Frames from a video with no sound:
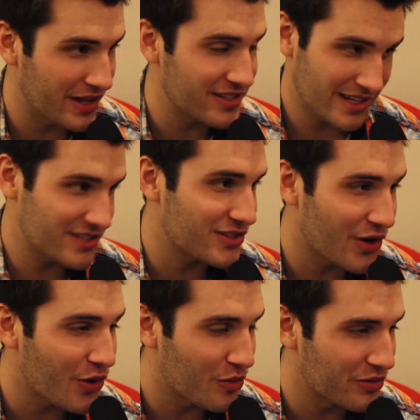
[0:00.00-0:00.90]
That that's the
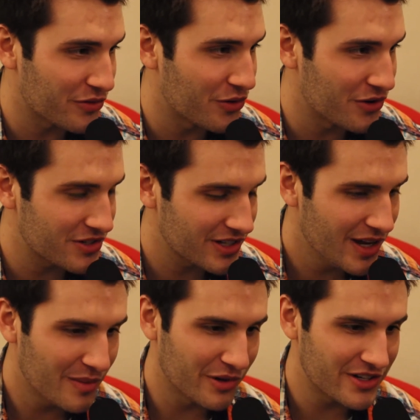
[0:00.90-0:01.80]
hope, of course.
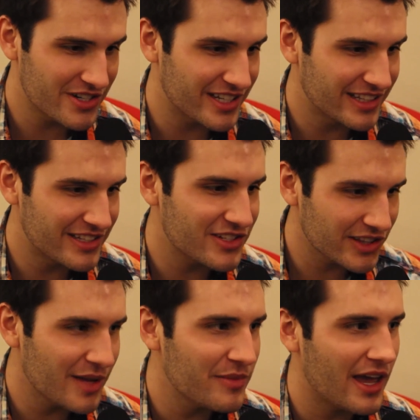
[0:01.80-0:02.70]
But just just
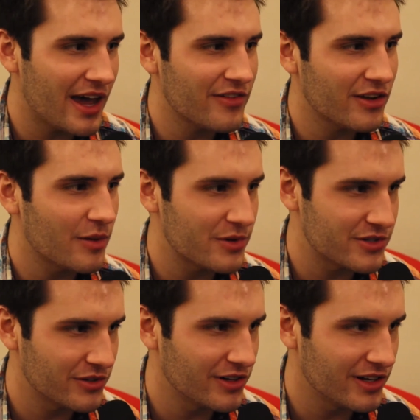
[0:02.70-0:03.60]
let me have that
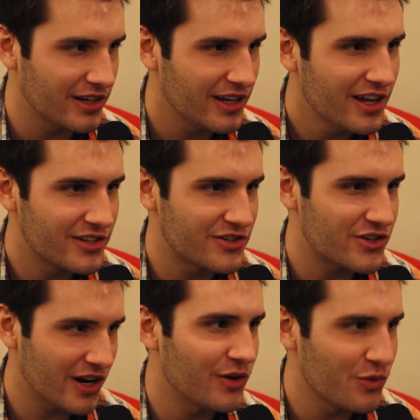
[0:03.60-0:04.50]
opportunity to
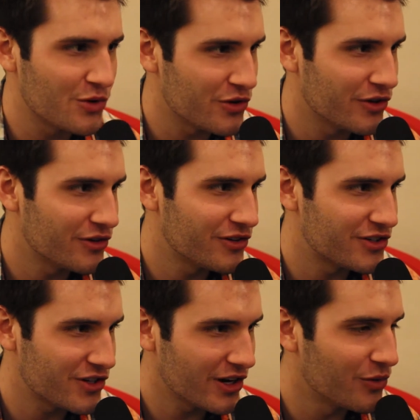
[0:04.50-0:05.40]
try to woo you, to
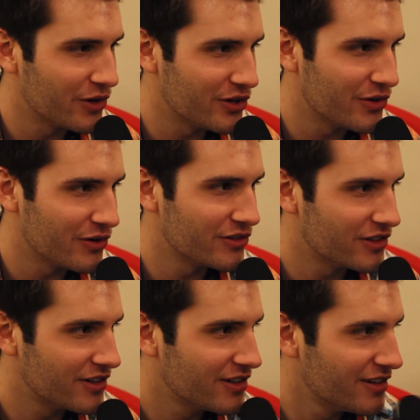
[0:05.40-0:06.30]
try to win you over."